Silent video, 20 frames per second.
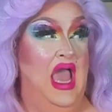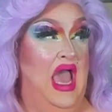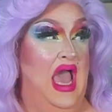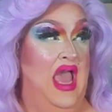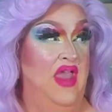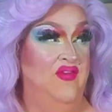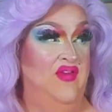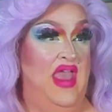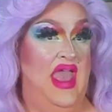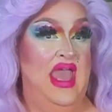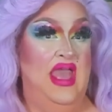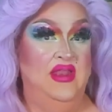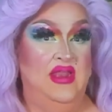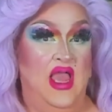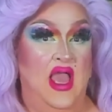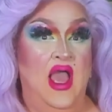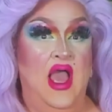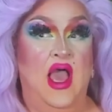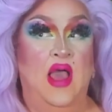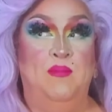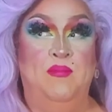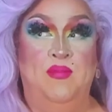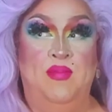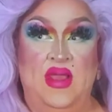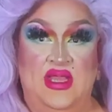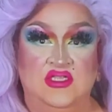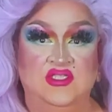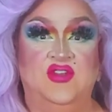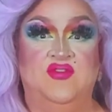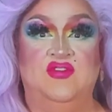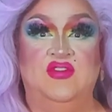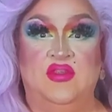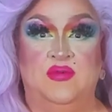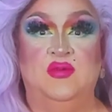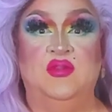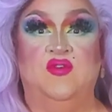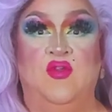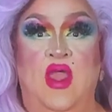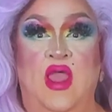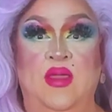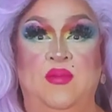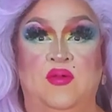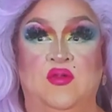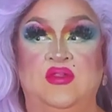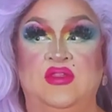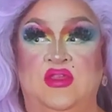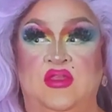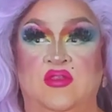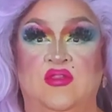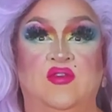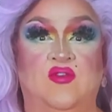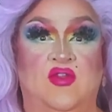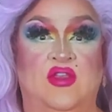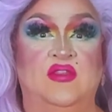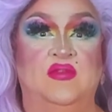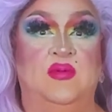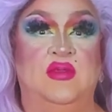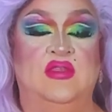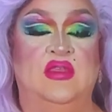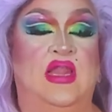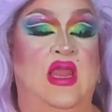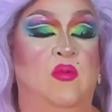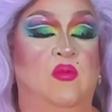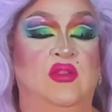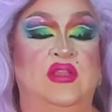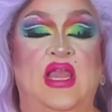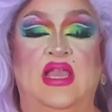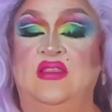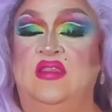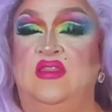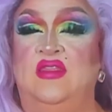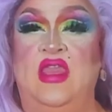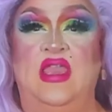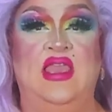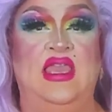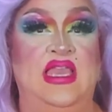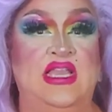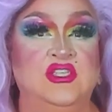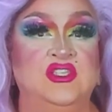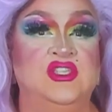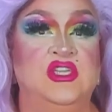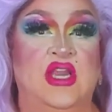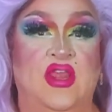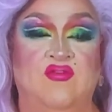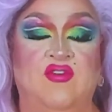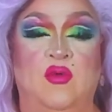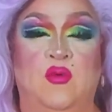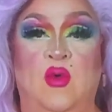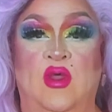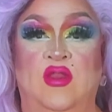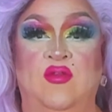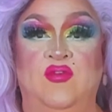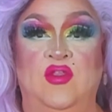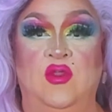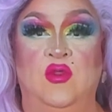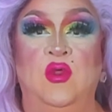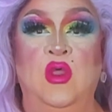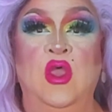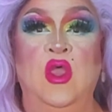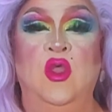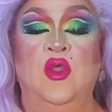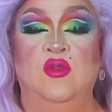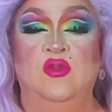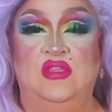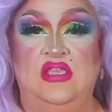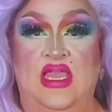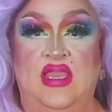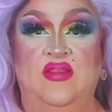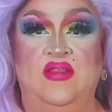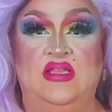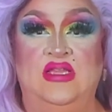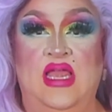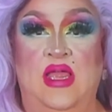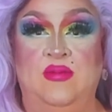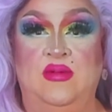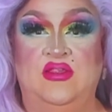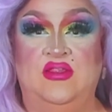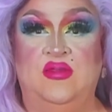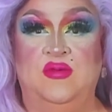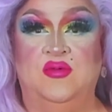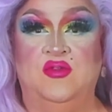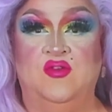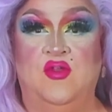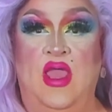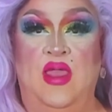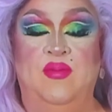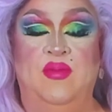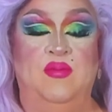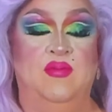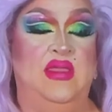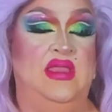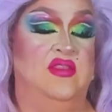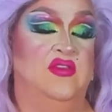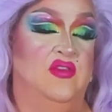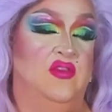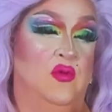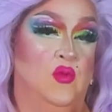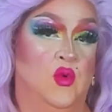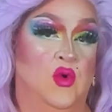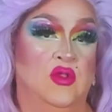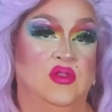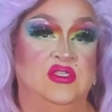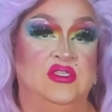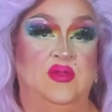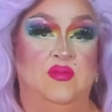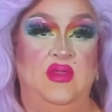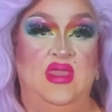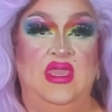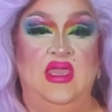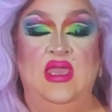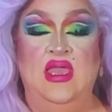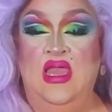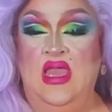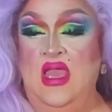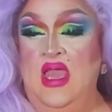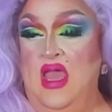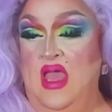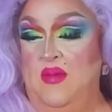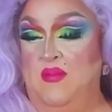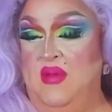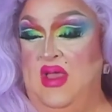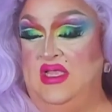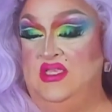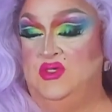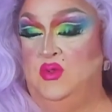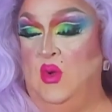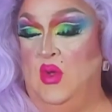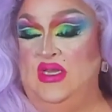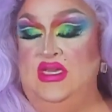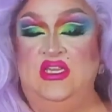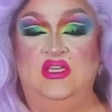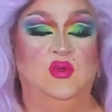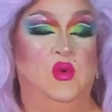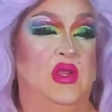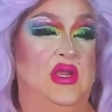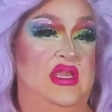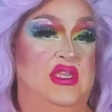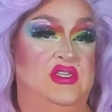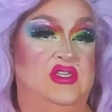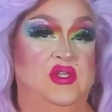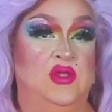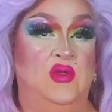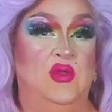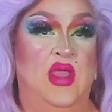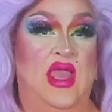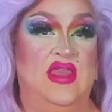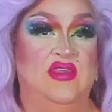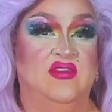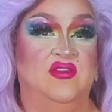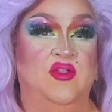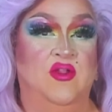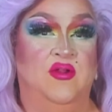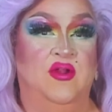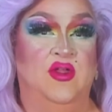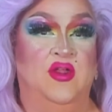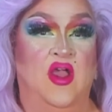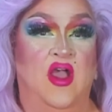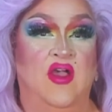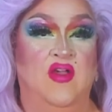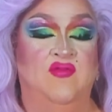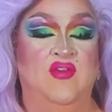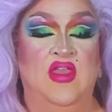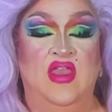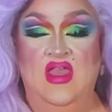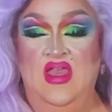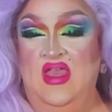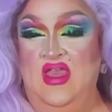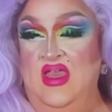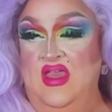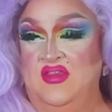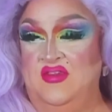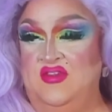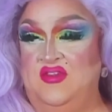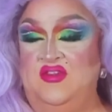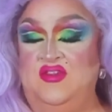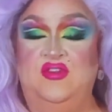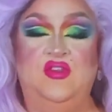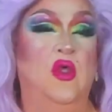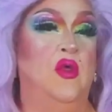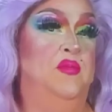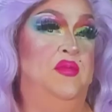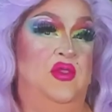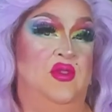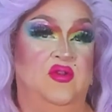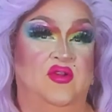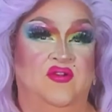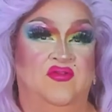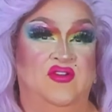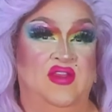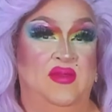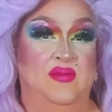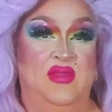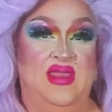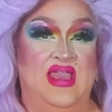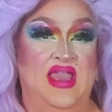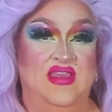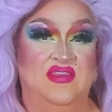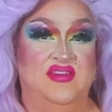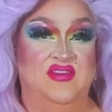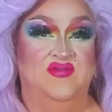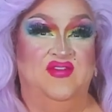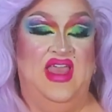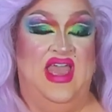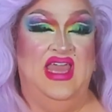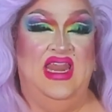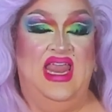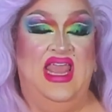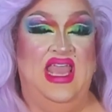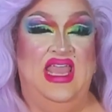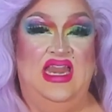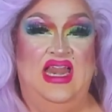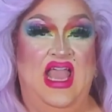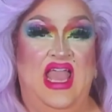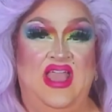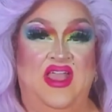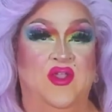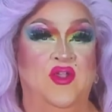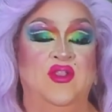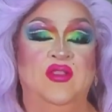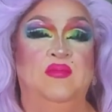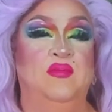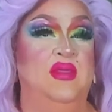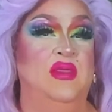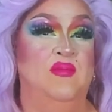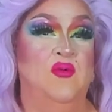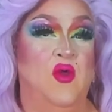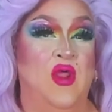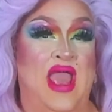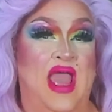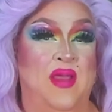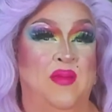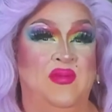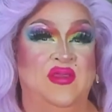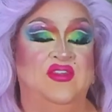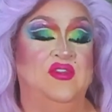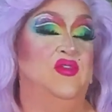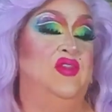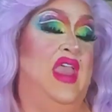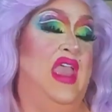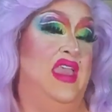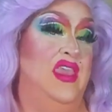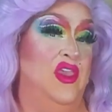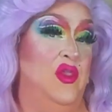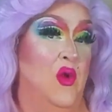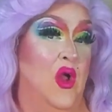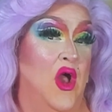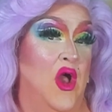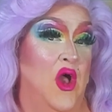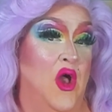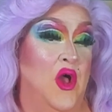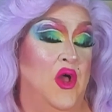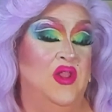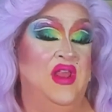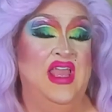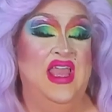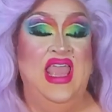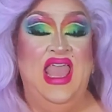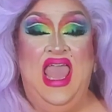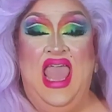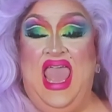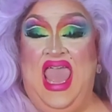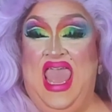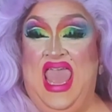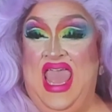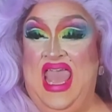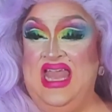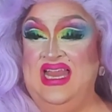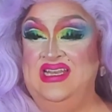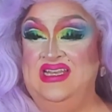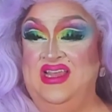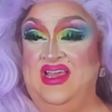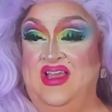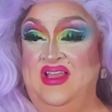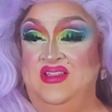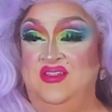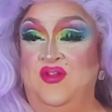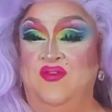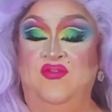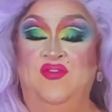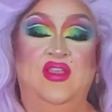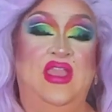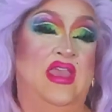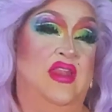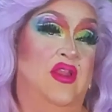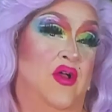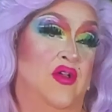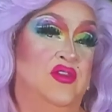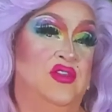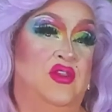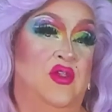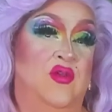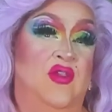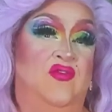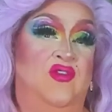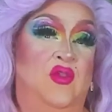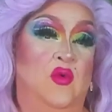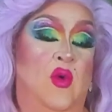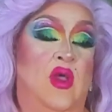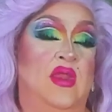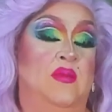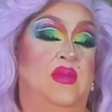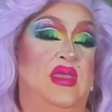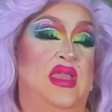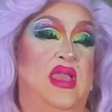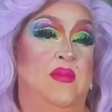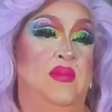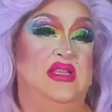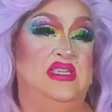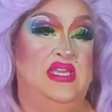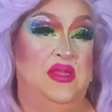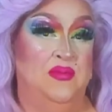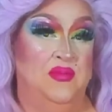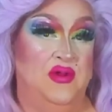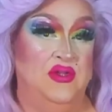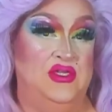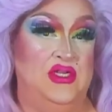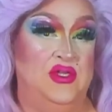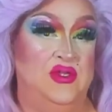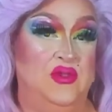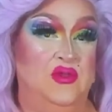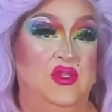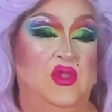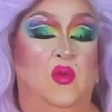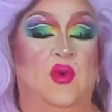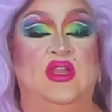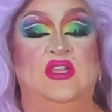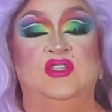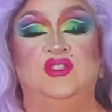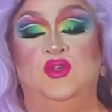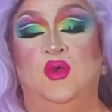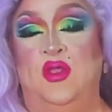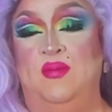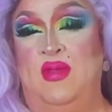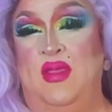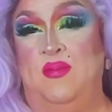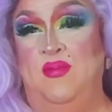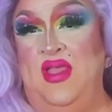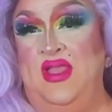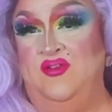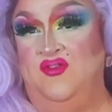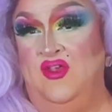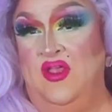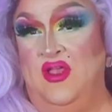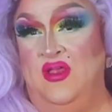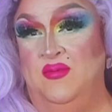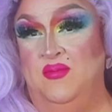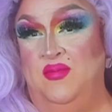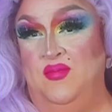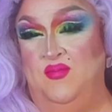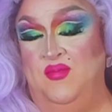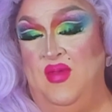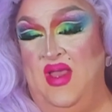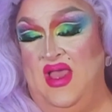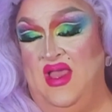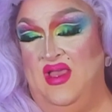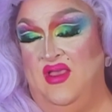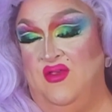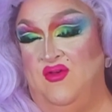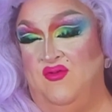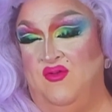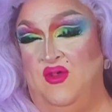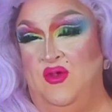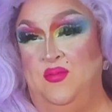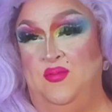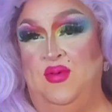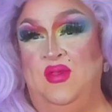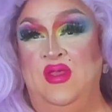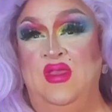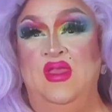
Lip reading: I've had a bunch of subscribers since Christmas, and I would like to thank each and every one of you who's taken the time to subscribe. It means the world to me. My 2022 has started off so beautifully because of that, and I couldn't be more happy. So thank you all. And don't forget also, if you want to become a Tipperdoo, you want to join my Patreon group,